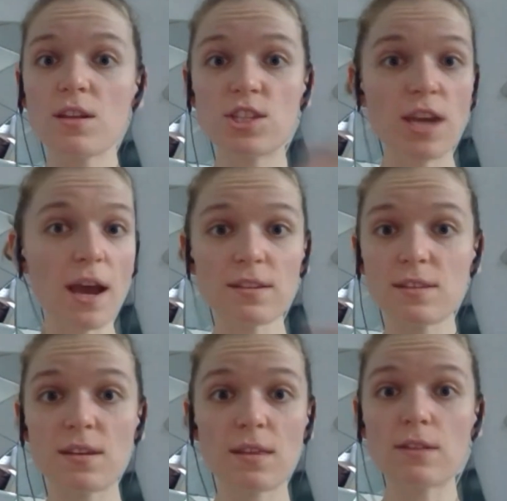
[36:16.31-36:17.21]
chat,
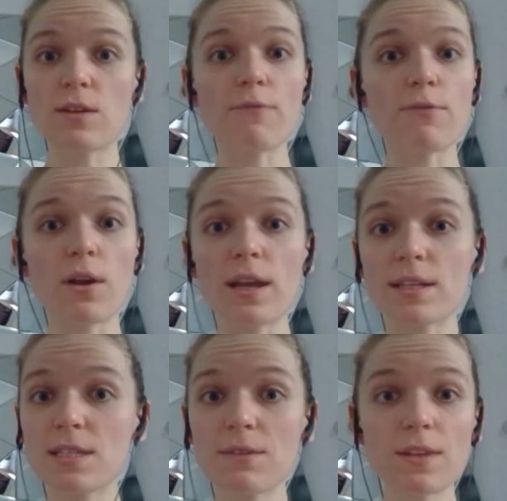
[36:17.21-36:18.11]
that you have
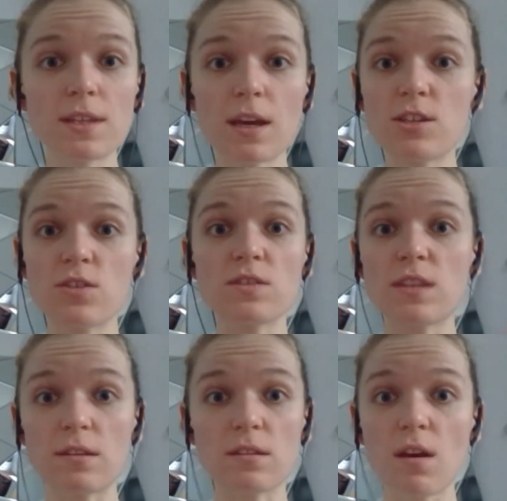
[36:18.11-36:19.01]
collective intelligence
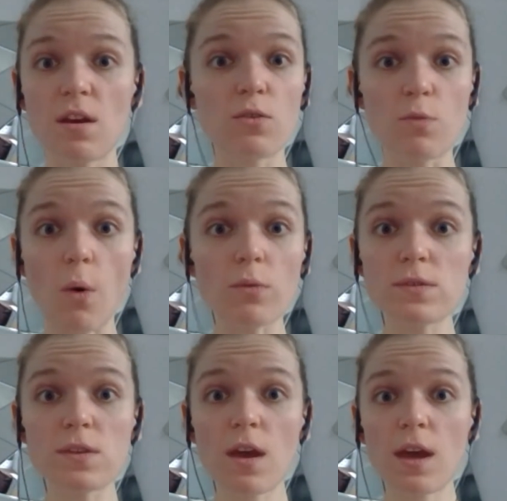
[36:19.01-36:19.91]
that grows,